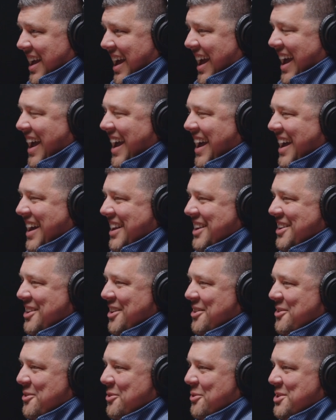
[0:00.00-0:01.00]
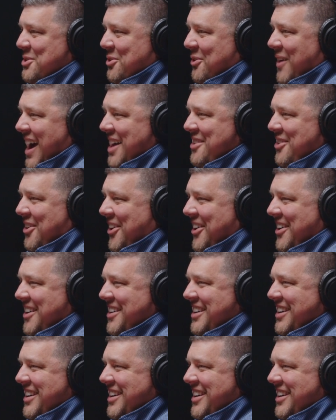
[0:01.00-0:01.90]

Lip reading: and was it Reinhard